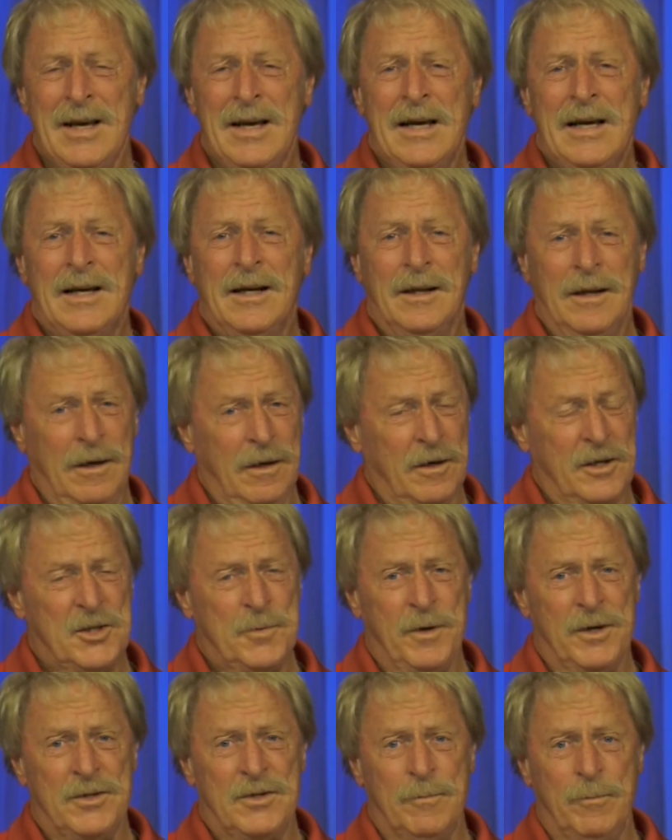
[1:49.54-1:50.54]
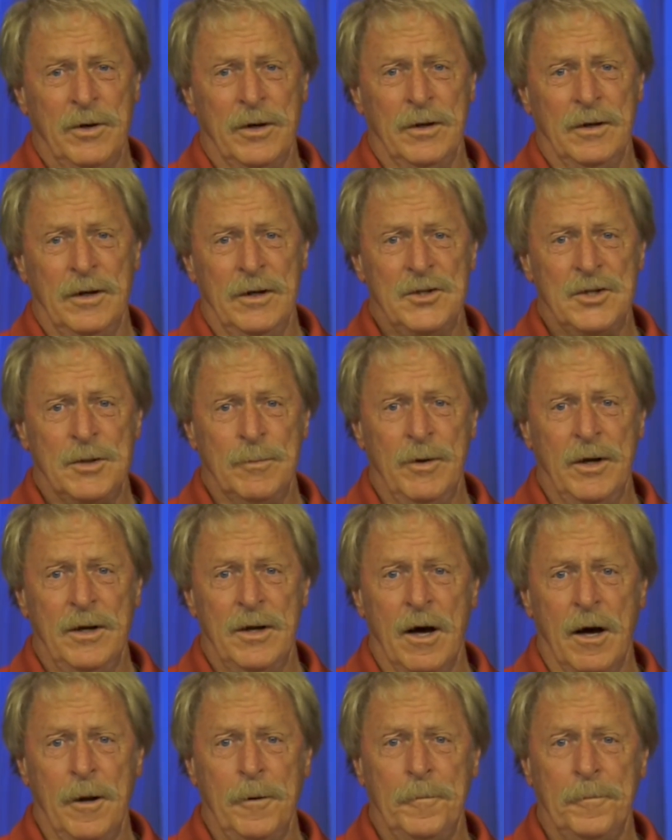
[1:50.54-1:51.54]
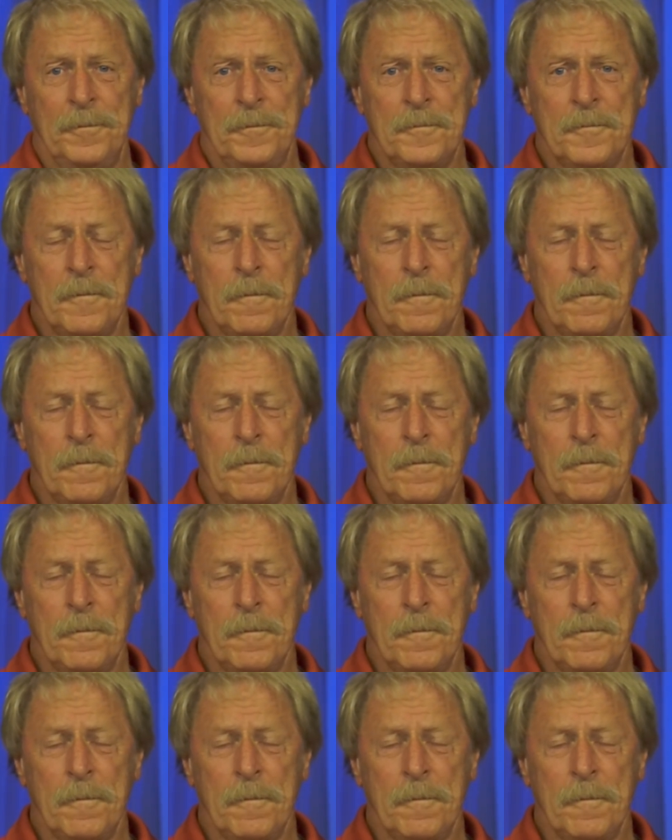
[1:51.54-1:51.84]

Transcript: A little expensive, but it needs to be done.